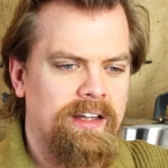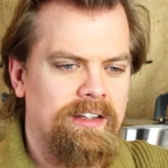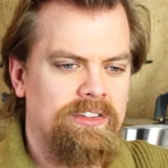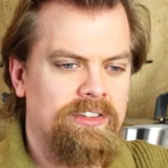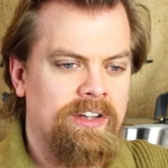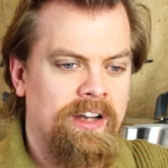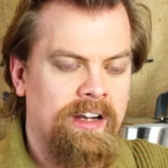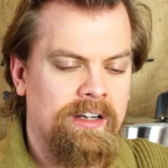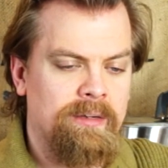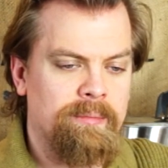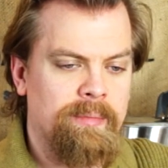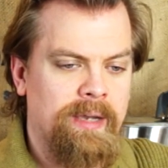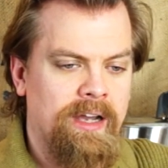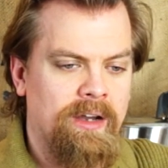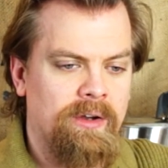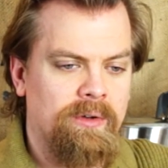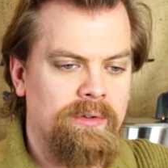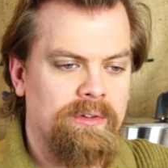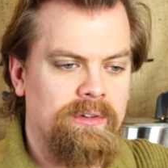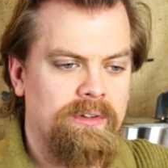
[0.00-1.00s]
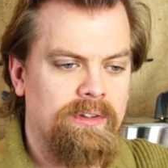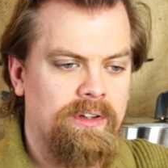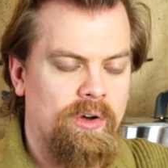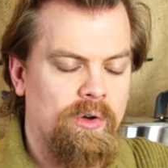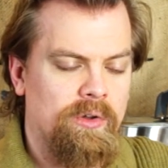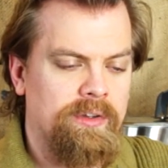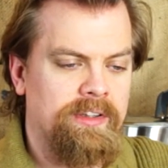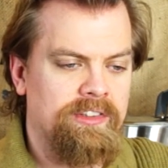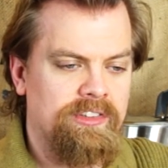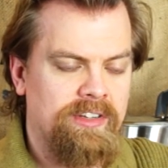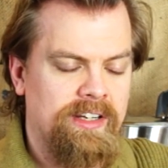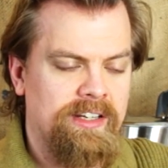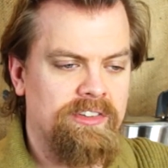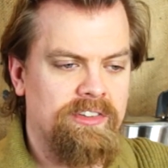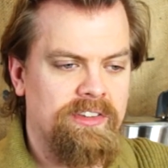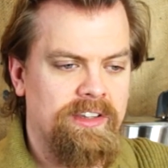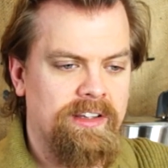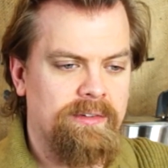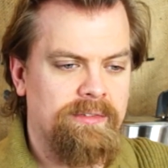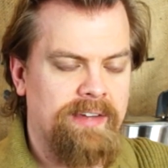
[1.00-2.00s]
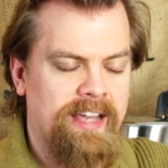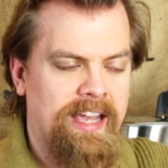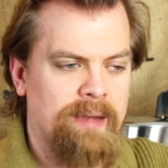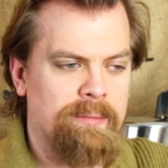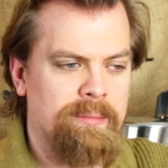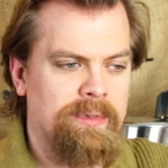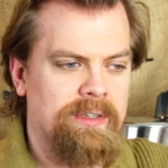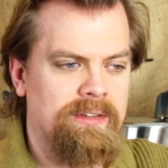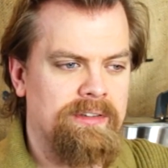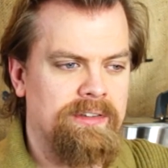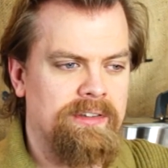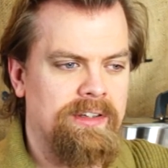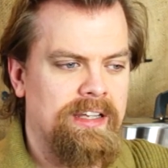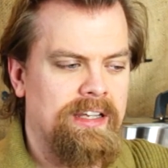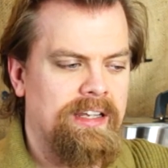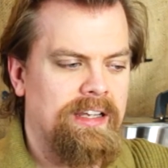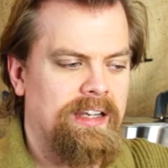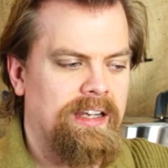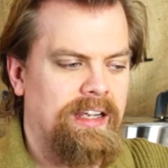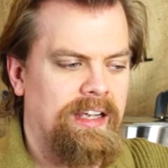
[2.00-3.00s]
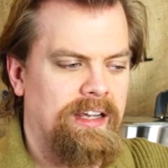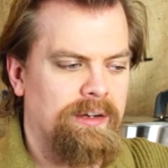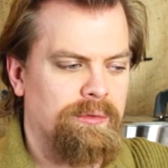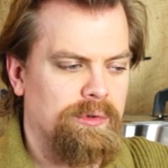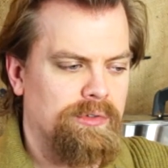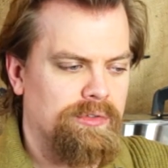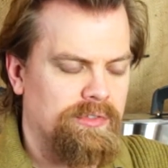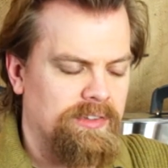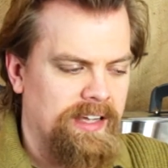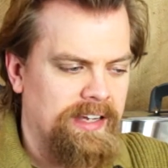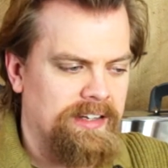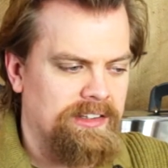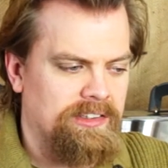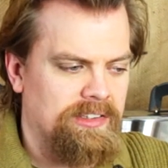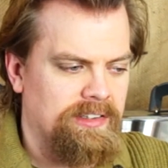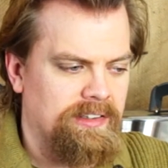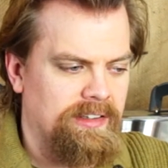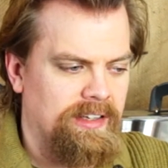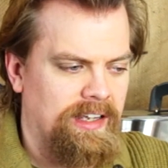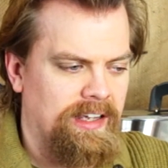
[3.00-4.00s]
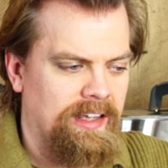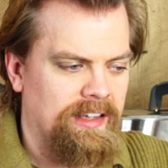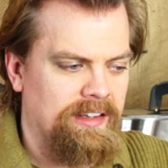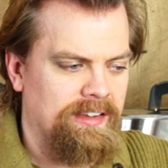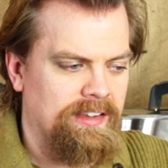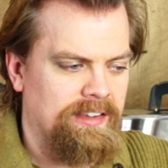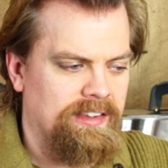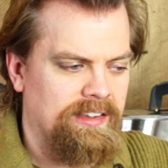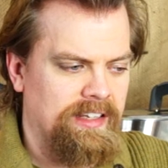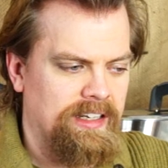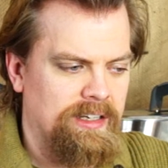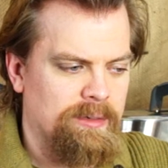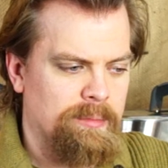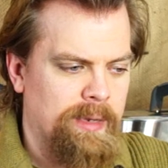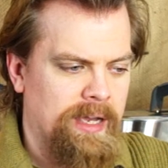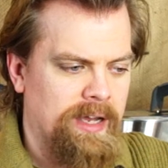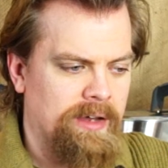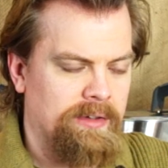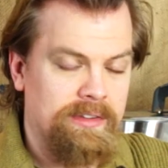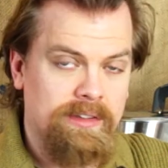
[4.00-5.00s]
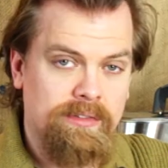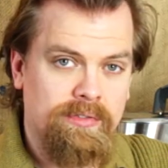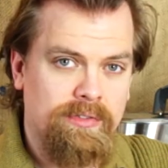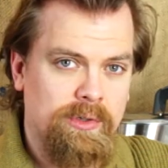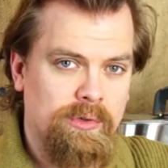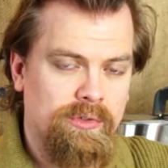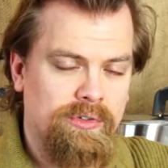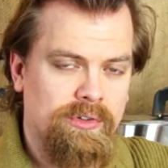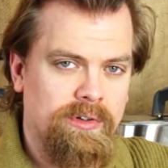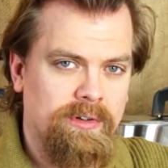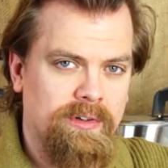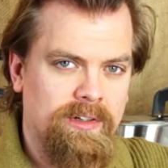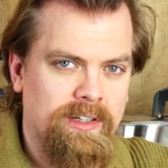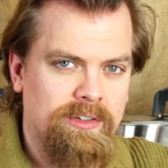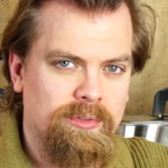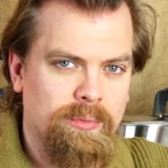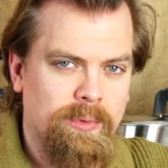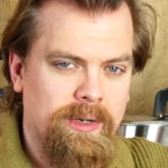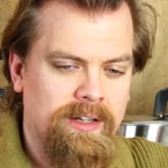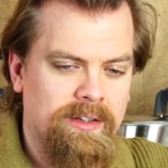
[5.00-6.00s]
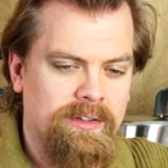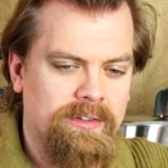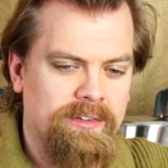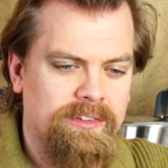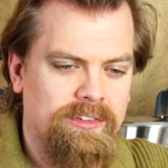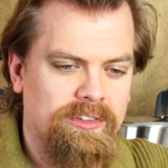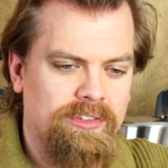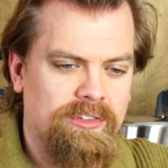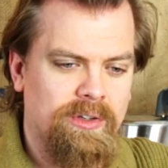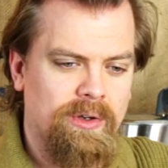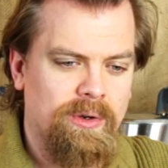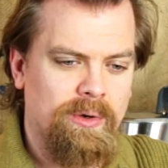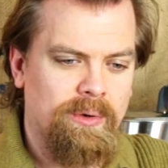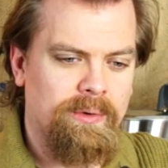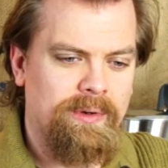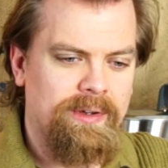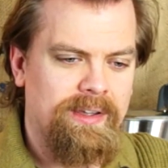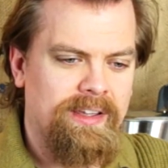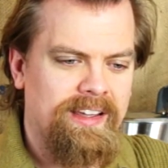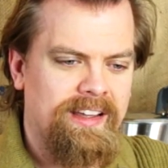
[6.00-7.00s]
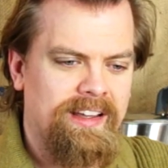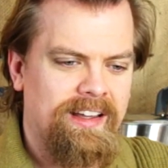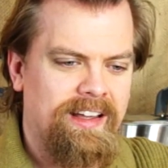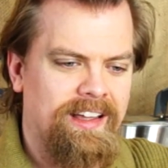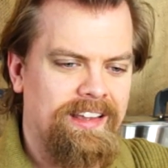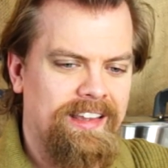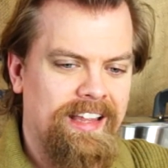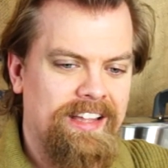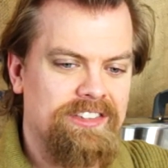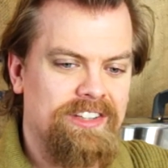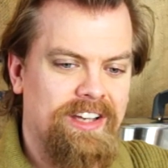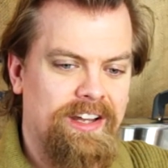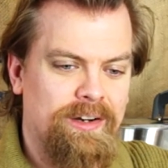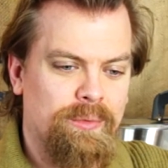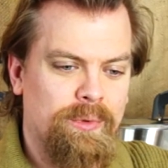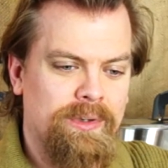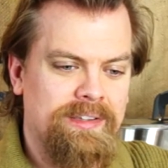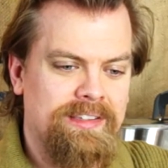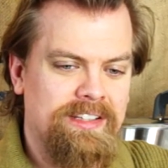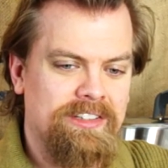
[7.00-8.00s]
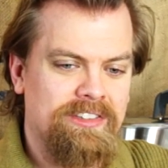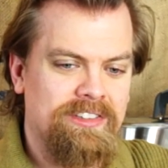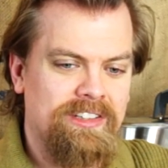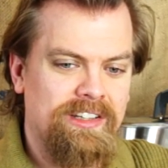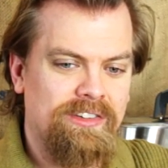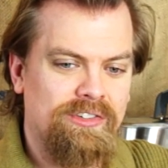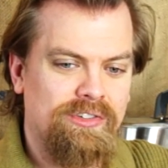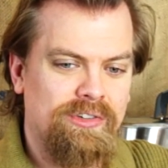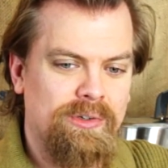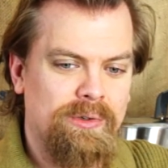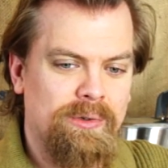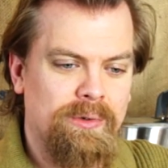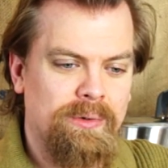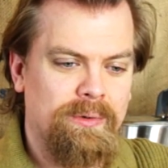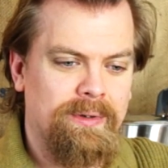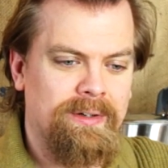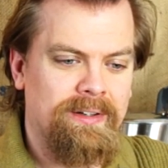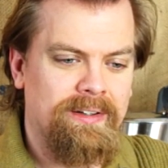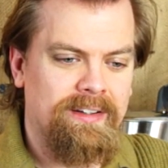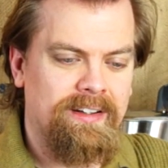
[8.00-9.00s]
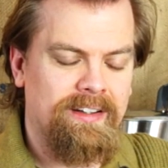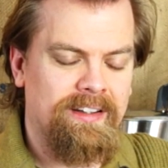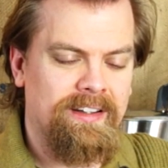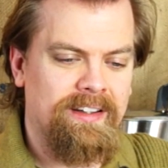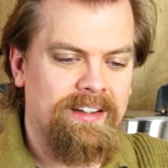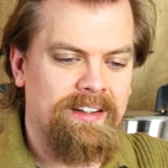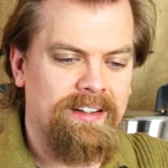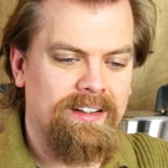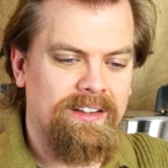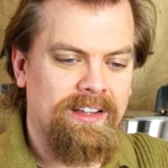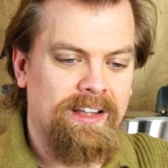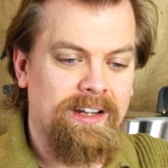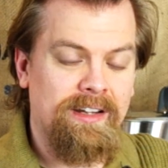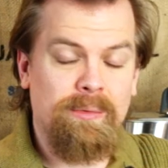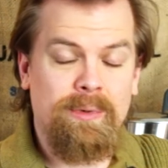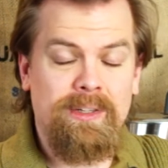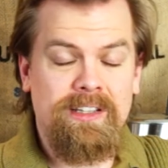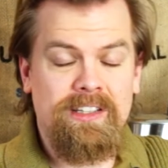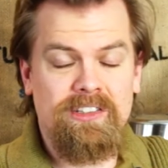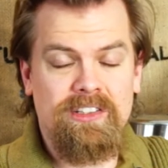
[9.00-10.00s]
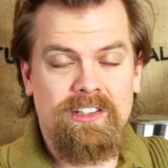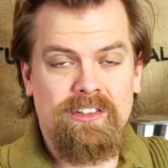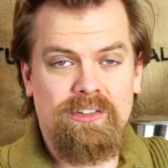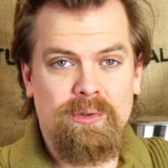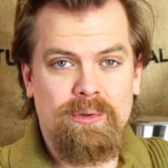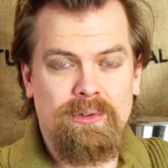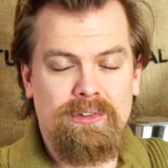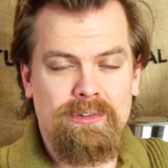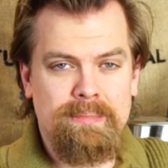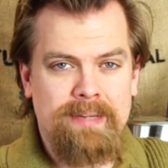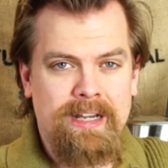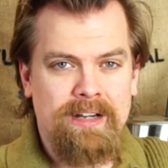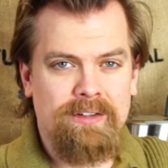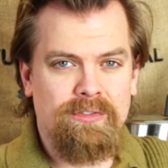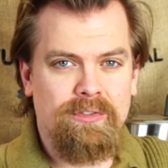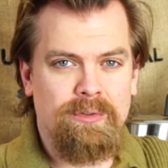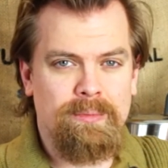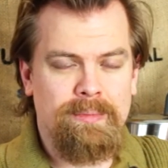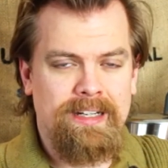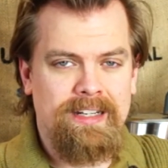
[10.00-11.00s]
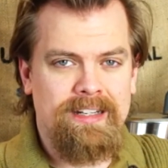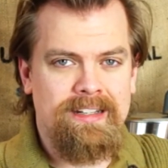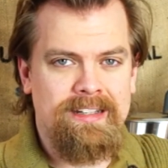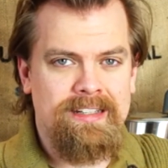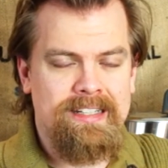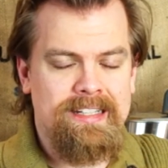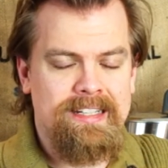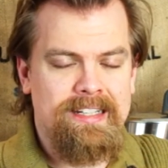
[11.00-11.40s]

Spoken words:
Talk about all the changes that have happened and reflect and think about the future as well. So that's kind of what this issue, a lot of what this issue is about for me.